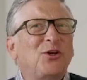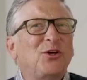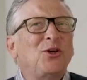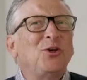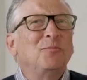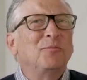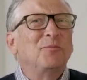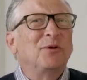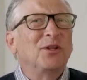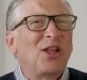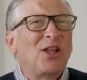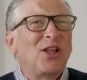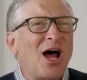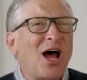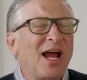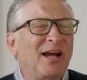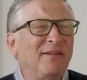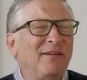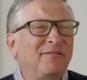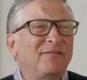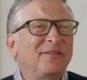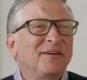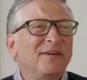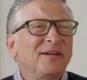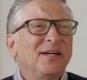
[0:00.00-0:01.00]
human
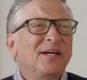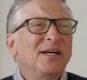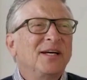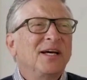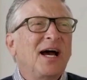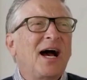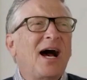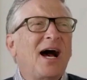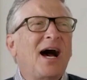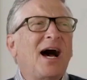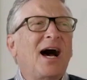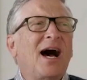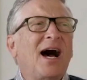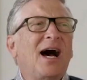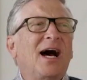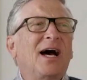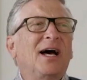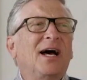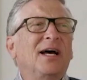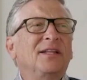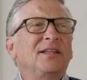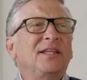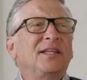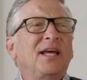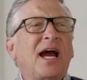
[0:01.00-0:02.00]
life.
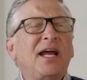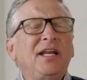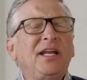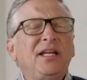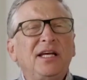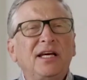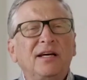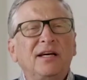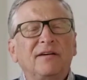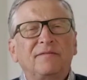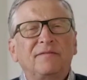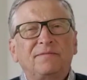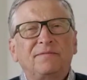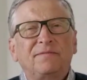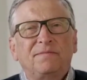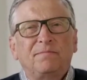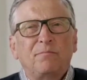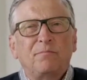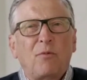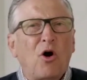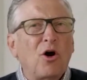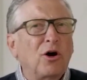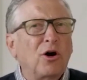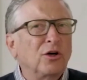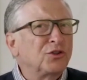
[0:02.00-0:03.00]
The idea of
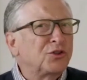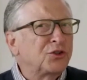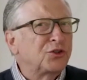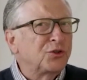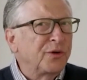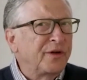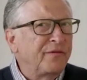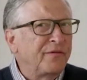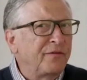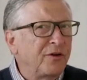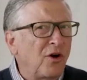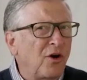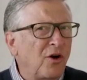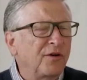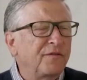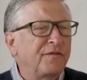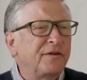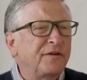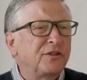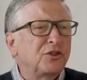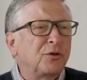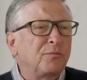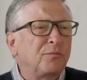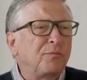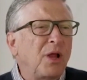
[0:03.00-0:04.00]
Mars or even
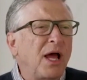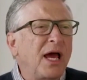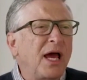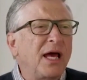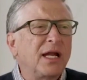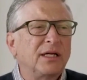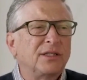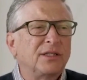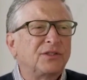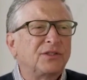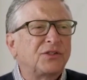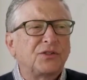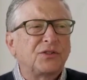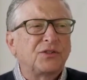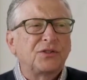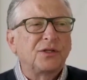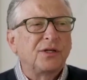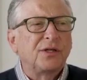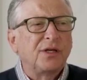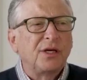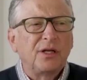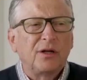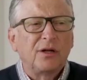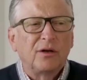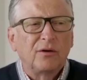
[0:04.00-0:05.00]
artificial planets,
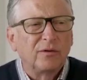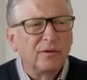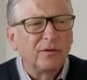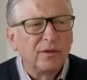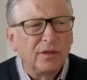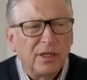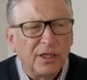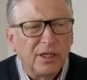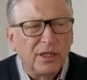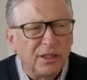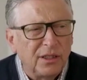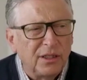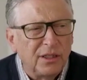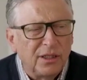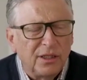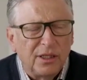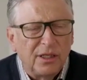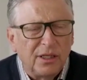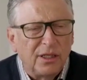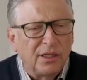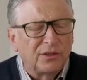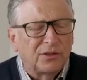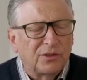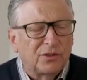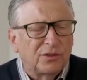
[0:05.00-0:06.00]
you know,
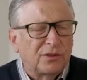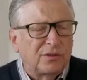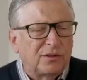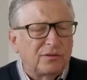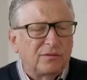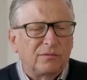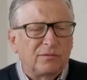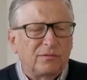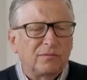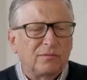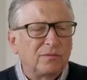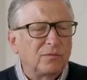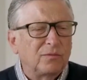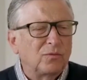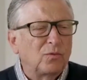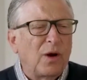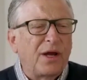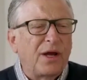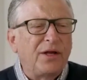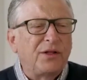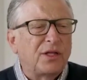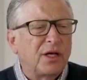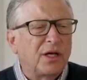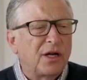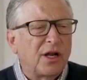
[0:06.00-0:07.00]
it's
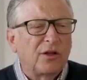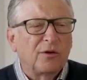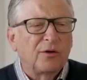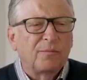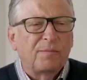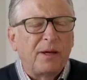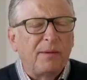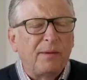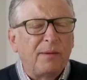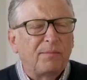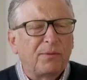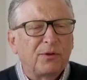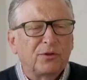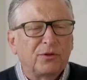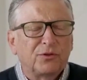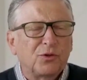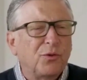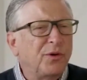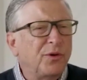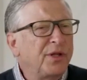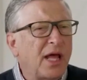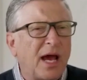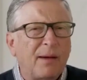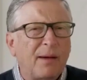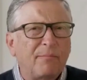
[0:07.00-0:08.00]
great that other people are
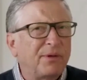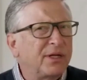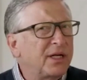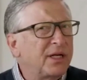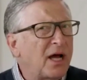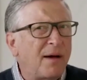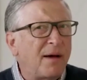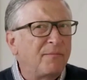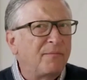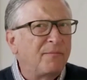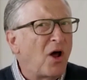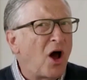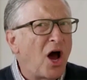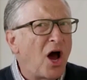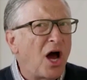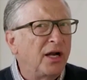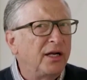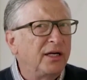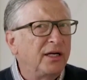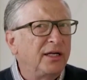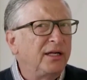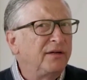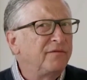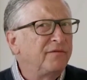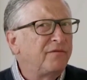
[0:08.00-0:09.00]
doing that, but I'm not
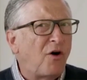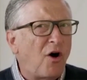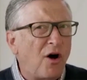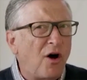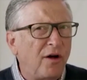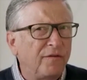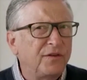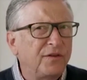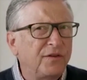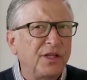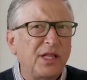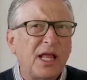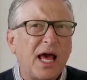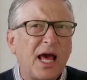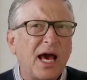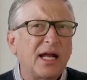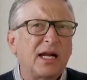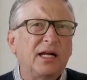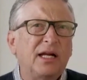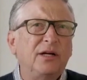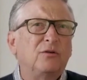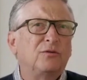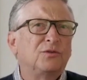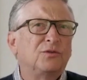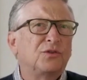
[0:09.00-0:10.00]
involved in that.
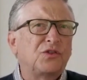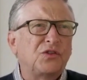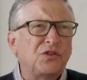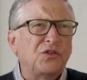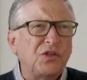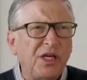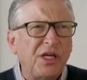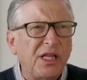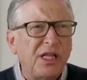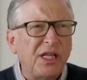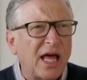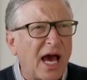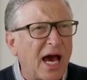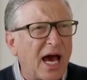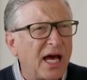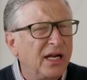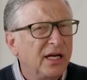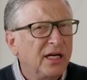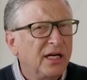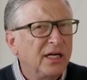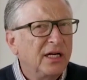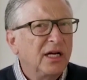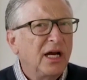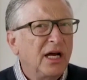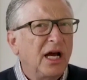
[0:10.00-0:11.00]
I don't see that
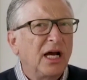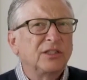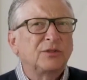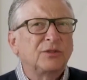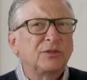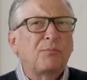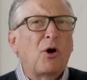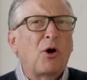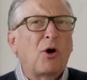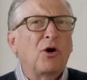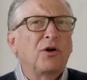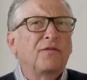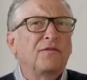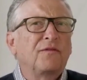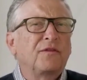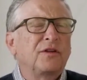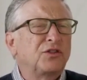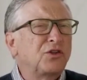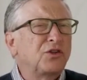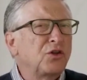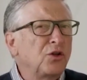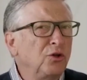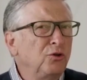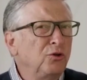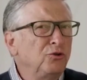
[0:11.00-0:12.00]
as part of the
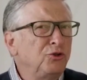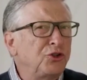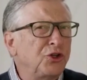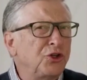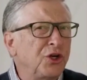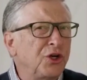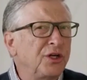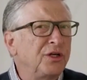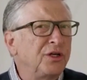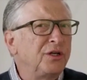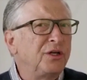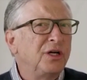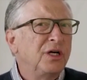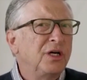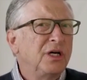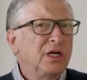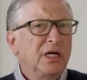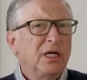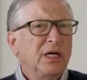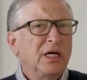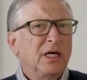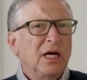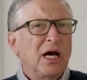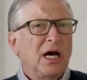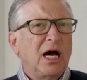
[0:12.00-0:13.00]
solution.
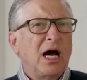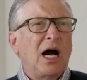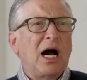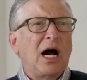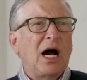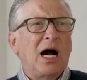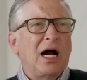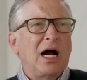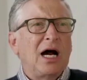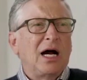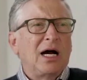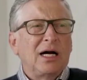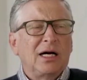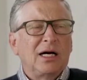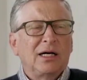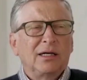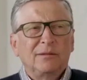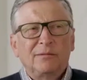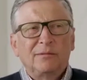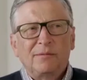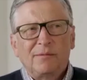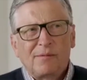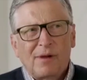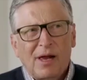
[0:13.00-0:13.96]
I